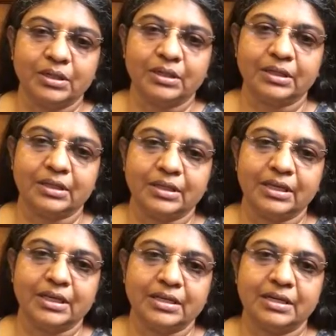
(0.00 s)
the
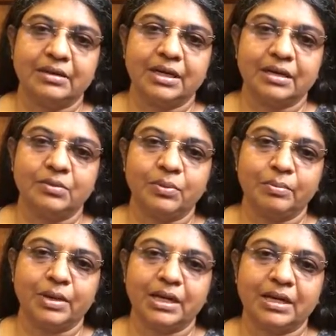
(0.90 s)
Integrated
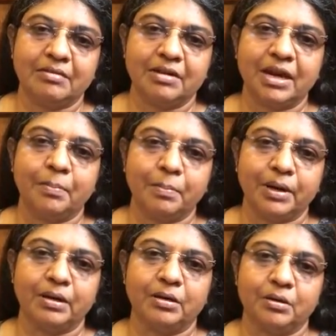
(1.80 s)
Women
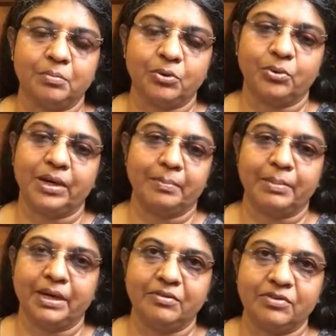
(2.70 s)
Development Program
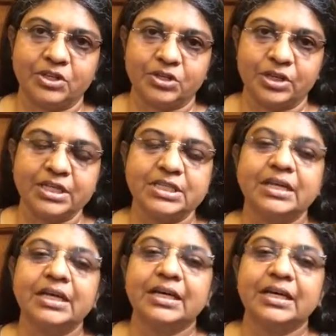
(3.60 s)
beneficiaries.